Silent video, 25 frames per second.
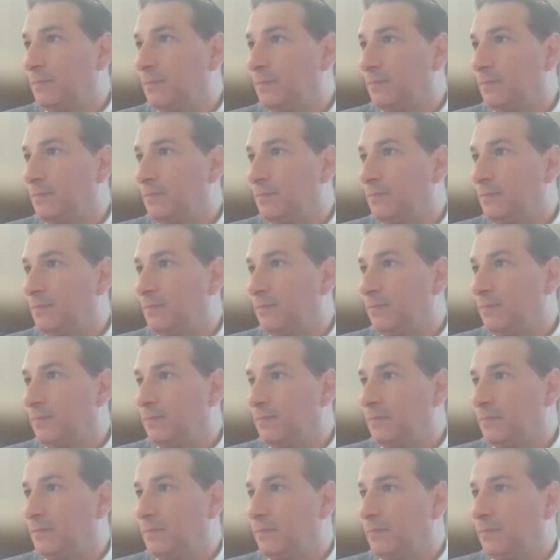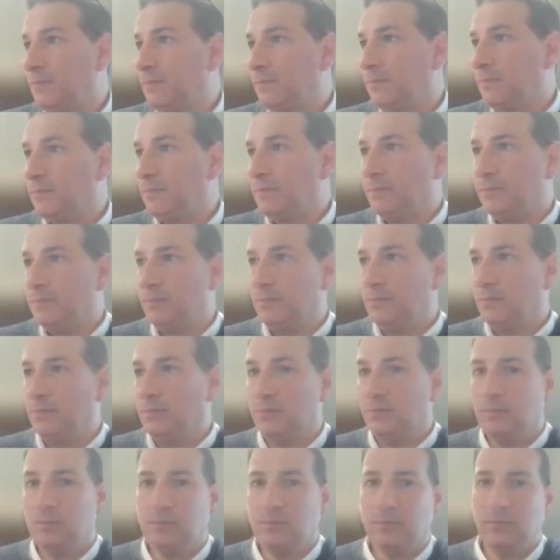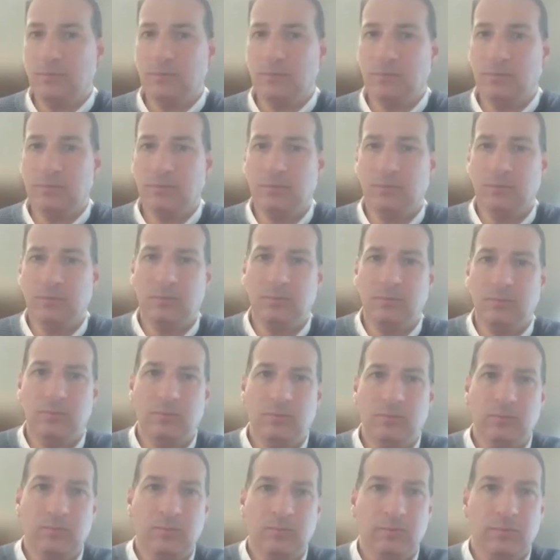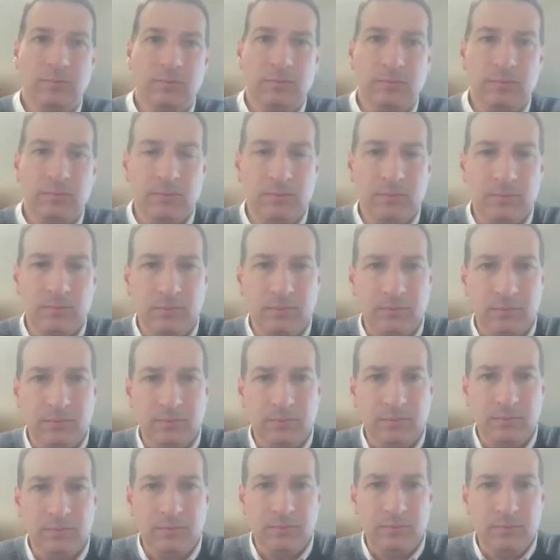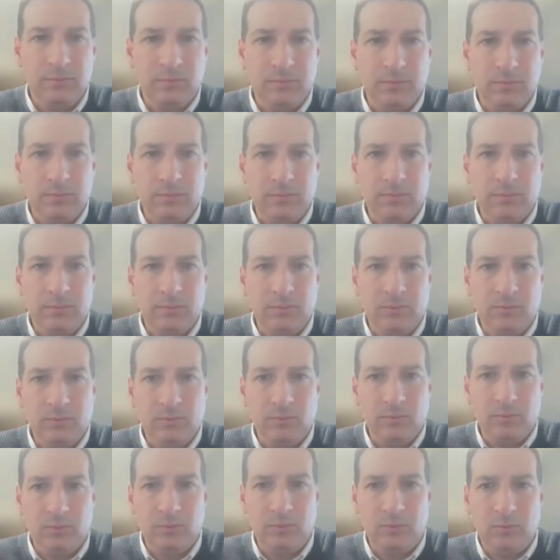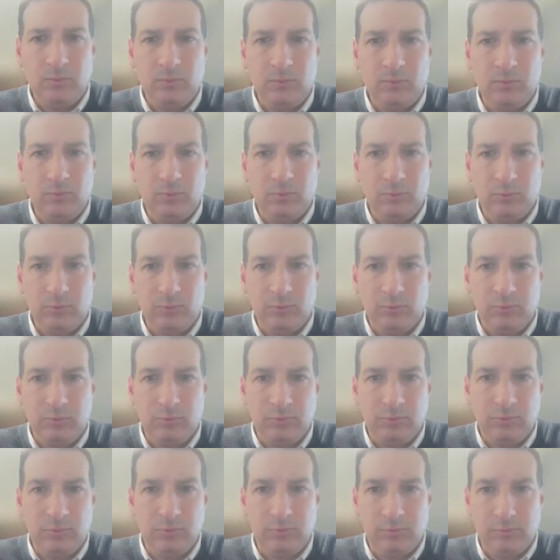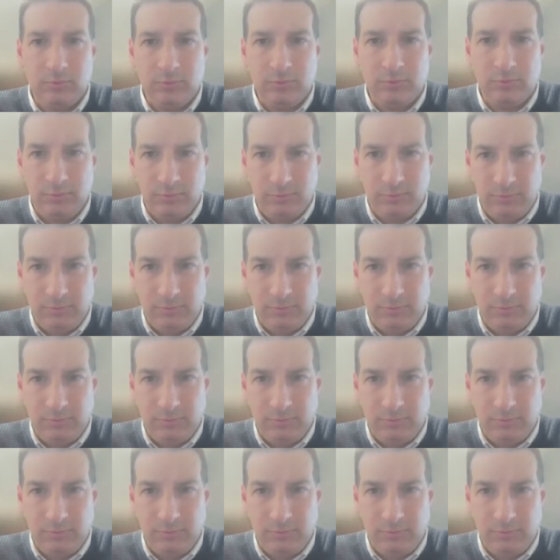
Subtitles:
[no speech]